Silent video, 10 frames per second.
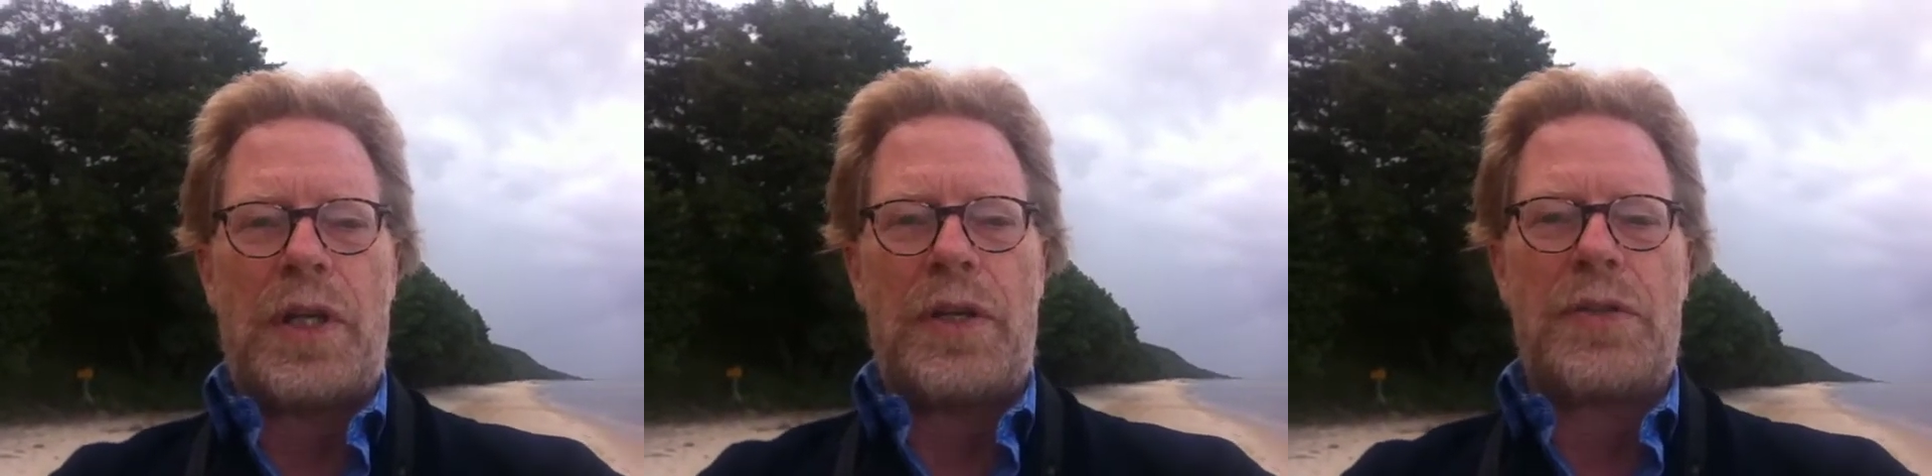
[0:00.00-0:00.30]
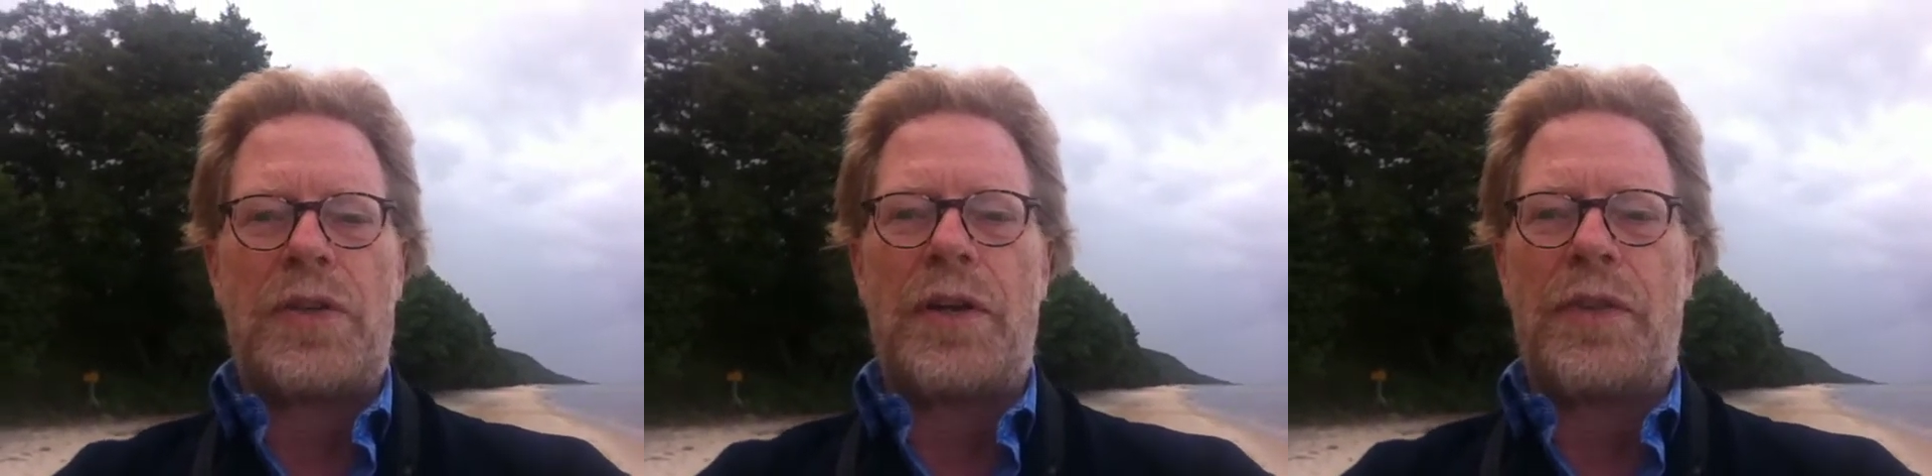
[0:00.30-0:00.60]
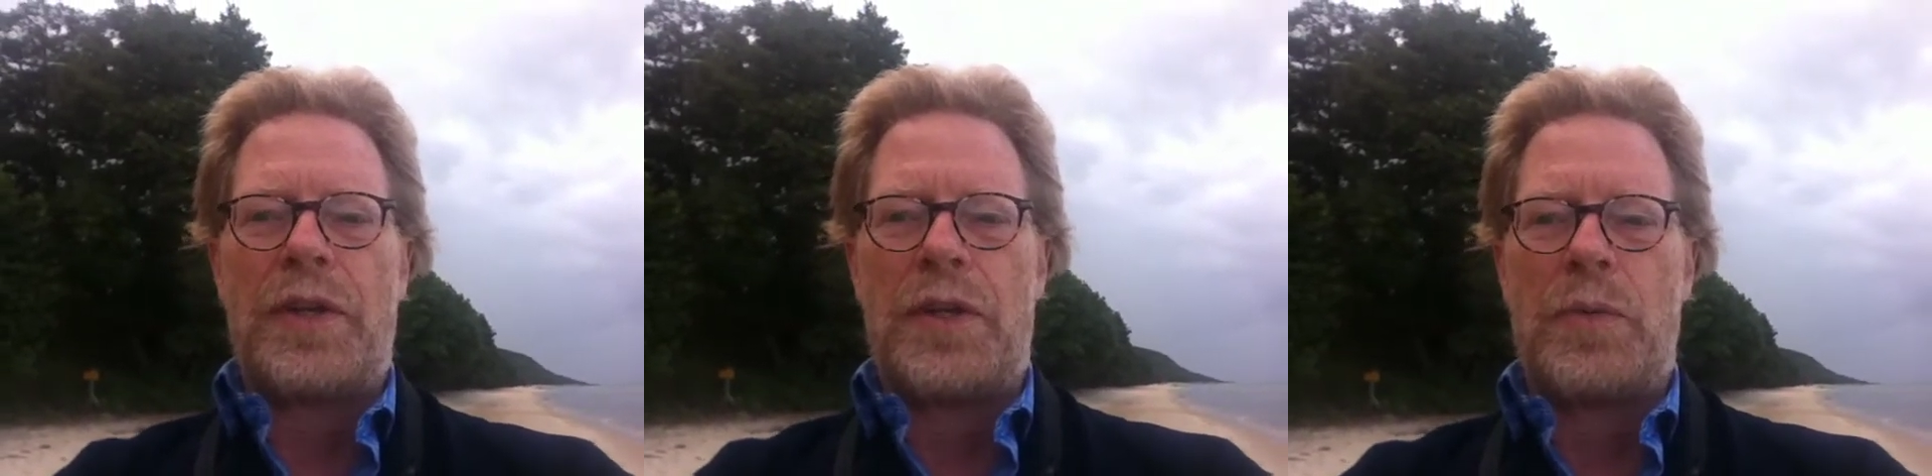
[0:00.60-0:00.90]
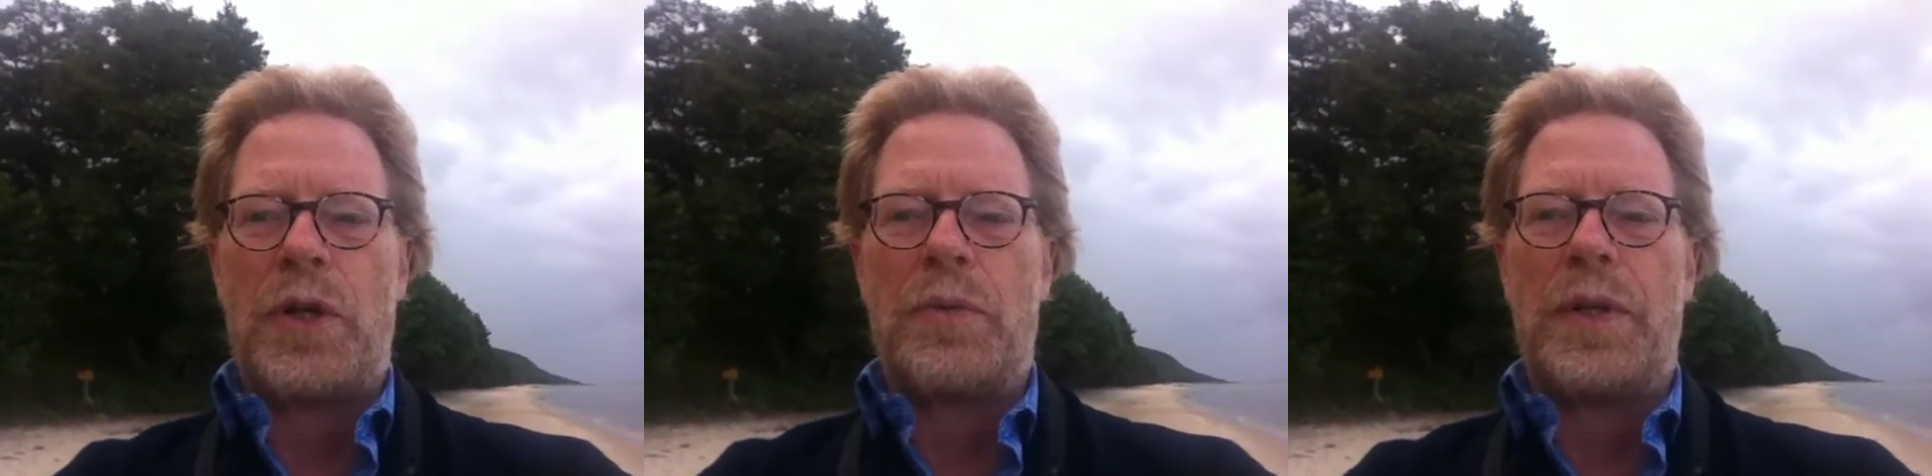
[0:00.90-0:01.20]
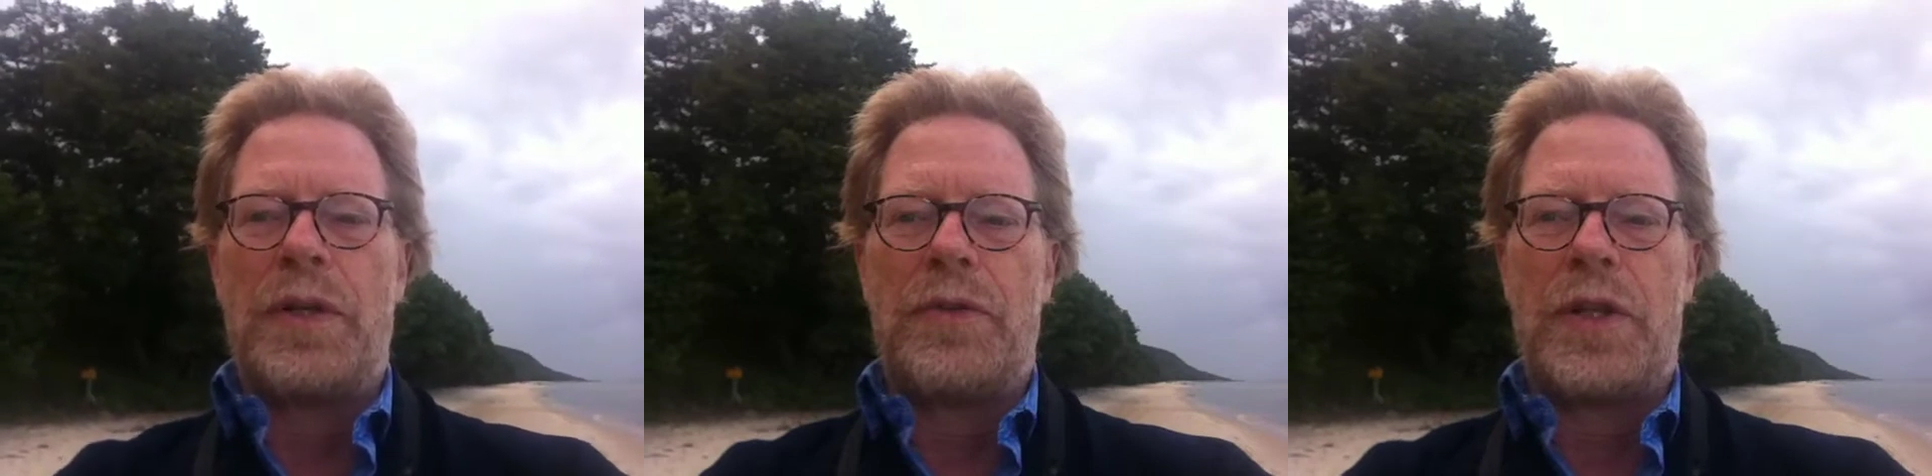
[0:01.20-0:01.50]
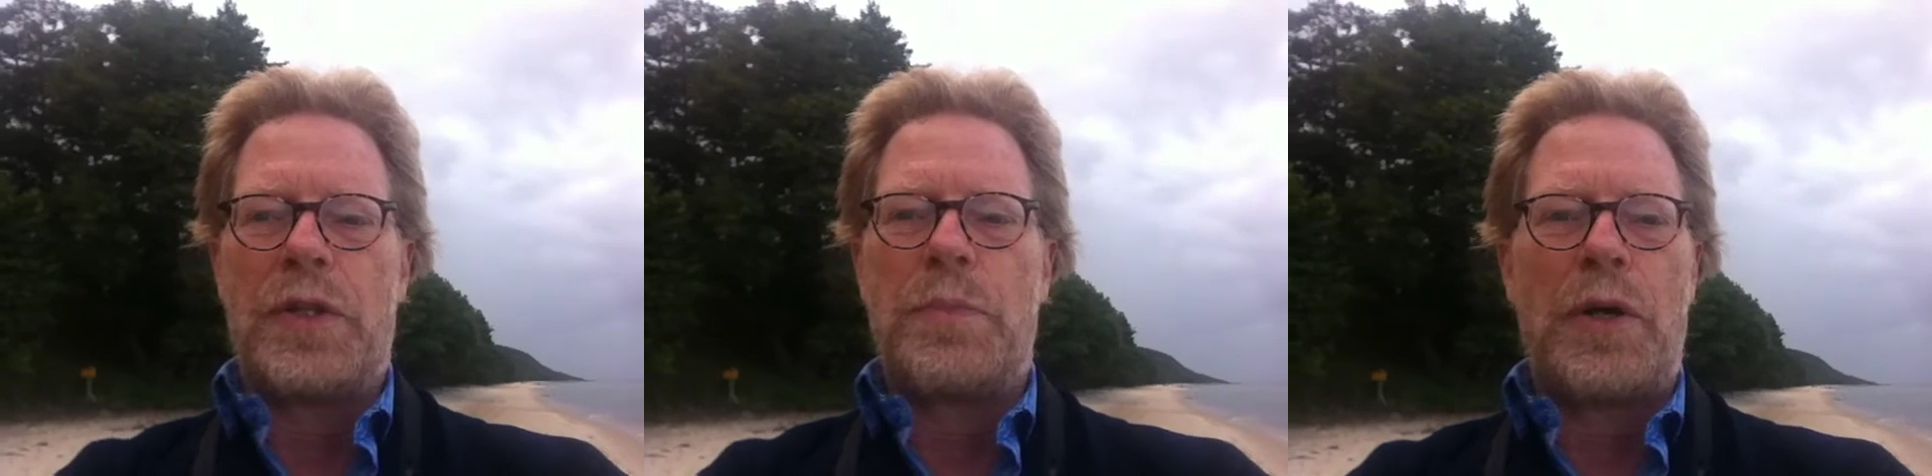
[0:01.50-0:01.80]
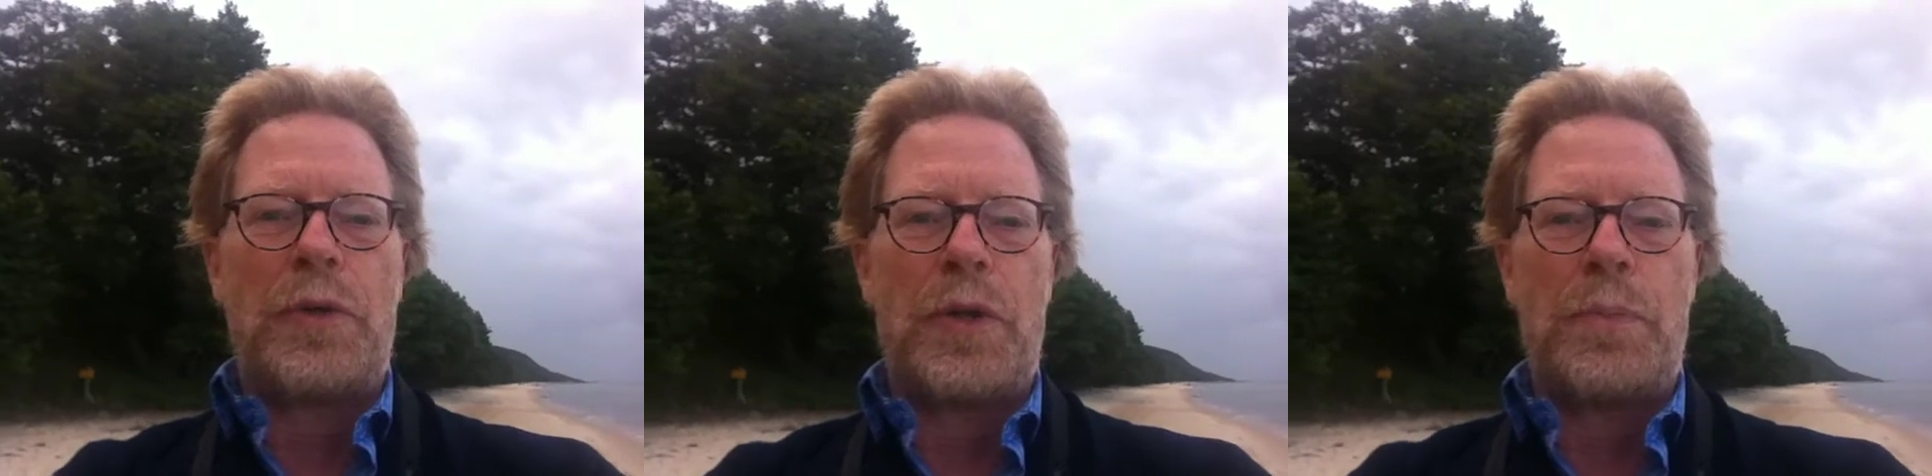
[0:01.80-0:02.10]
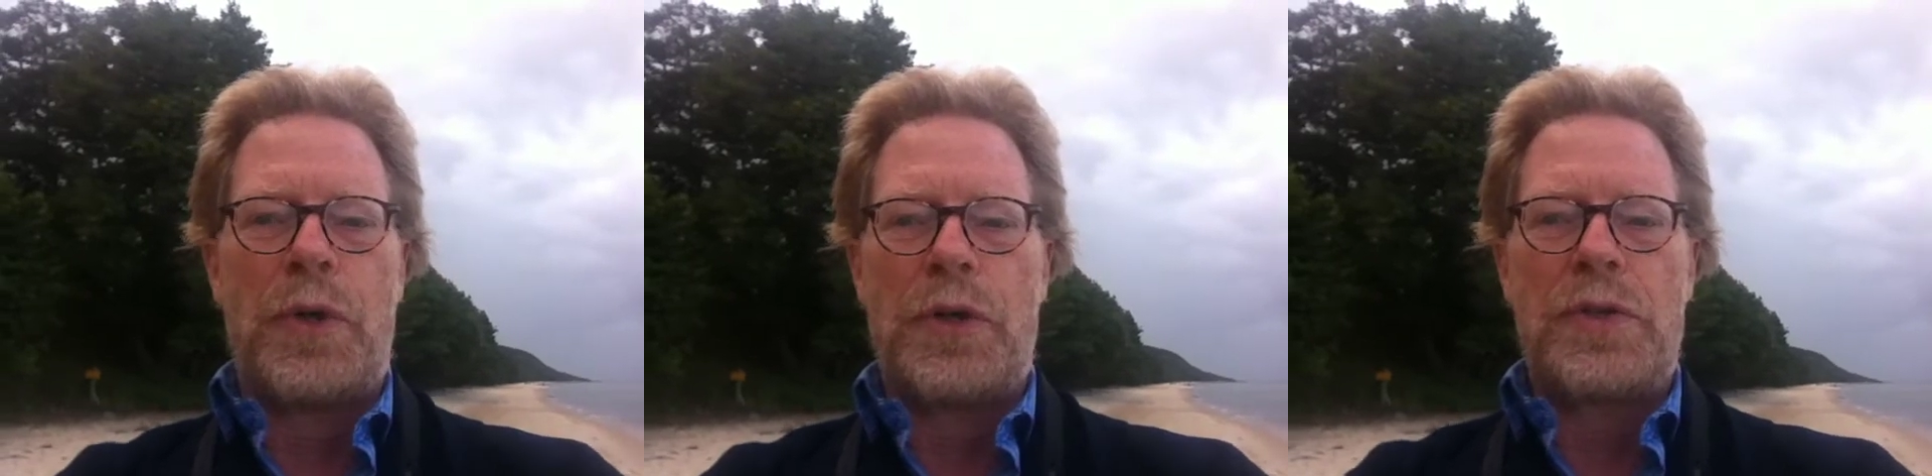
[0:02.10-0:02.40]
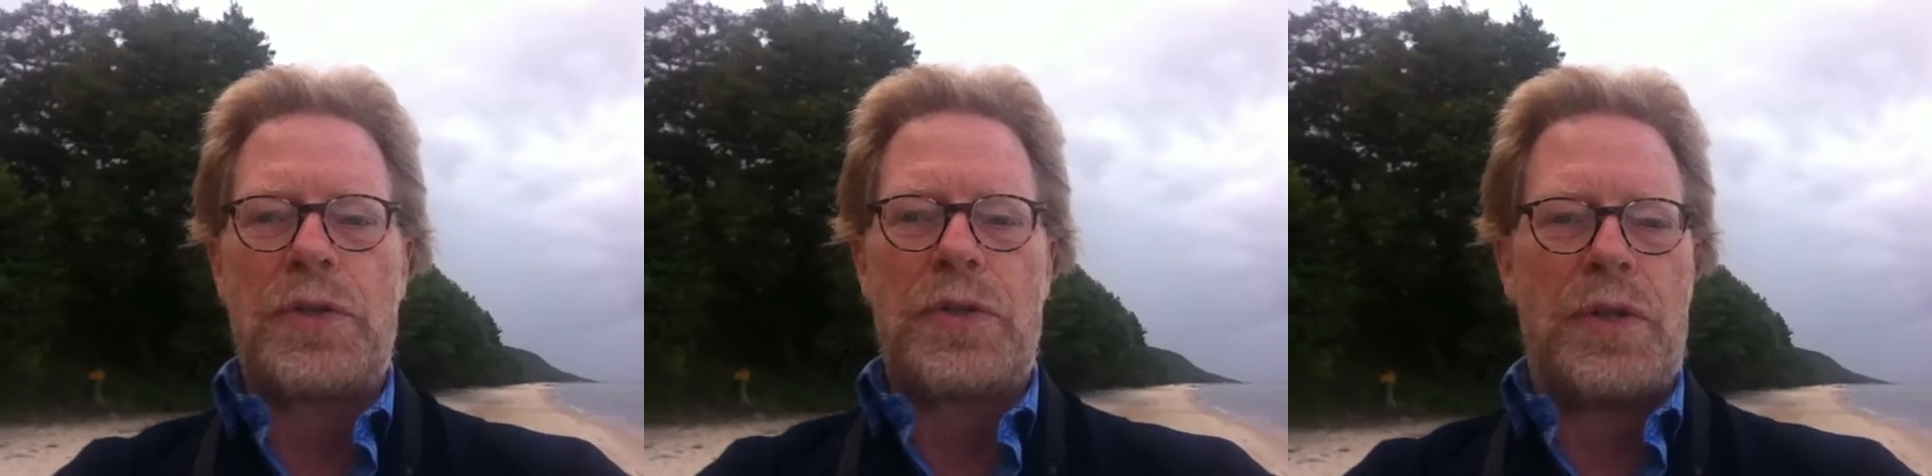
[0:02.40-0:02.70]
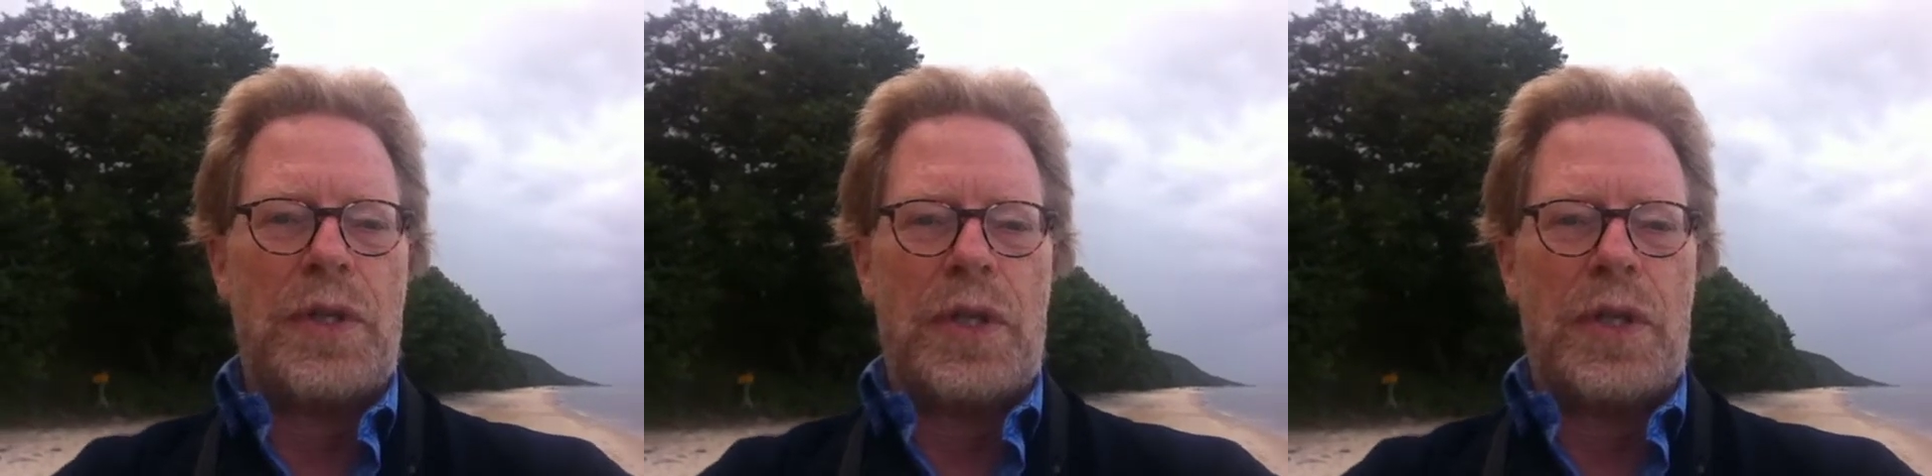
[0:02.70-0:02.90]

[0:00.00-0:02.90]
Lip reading: and strengthen the work with the transboundary parks,